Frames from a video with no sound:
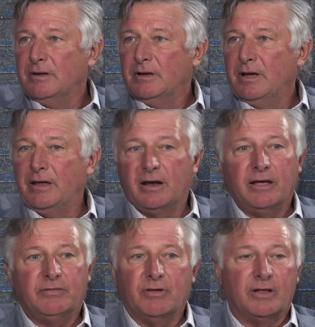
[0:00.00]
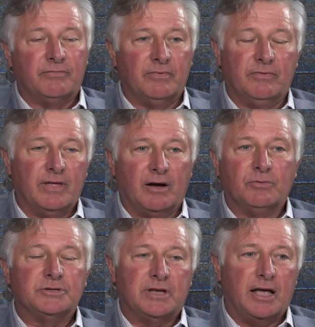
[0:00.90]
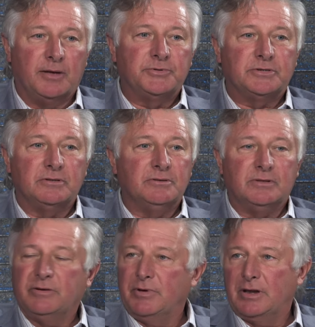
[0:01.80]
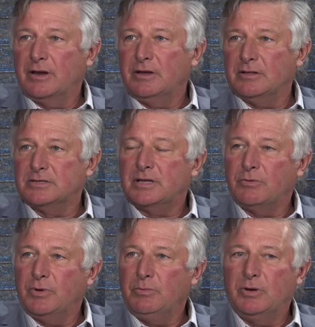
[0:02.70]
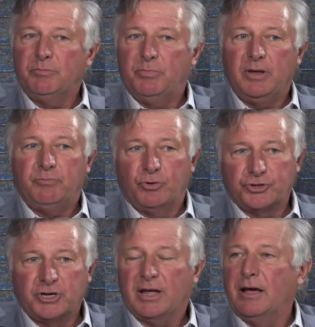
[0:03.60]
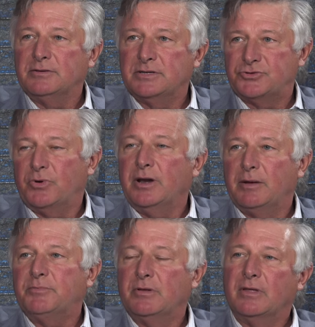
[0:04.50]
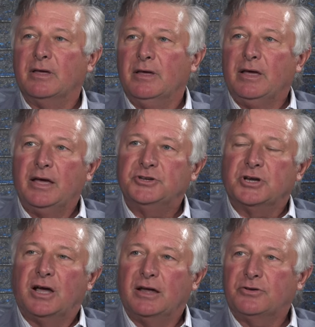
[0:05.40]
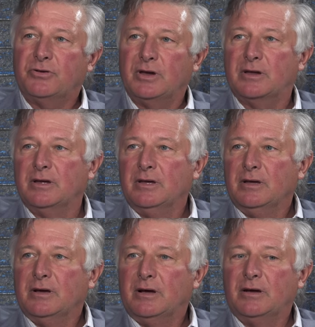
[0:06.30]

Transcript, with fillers: Mm -hmm. And I thought that was absolutely ridiculous that we would be pushing houses right up to the edge of Hyde Creek mm -hmm.